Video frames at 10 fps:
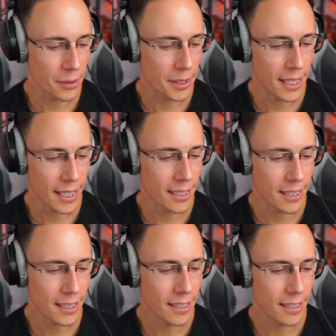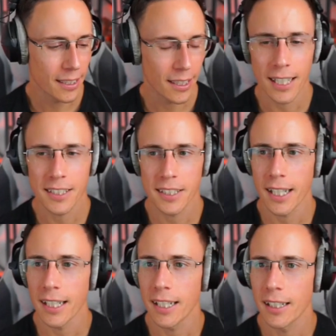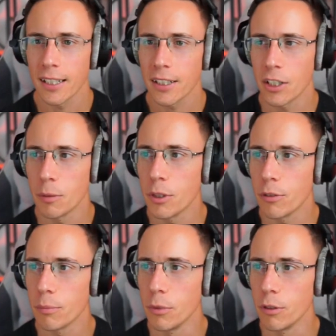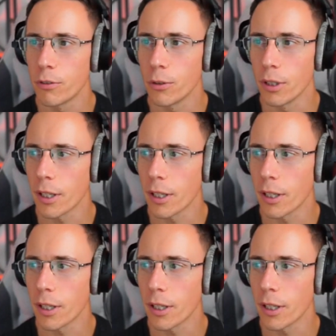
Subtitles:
And then the next day kind of move forward.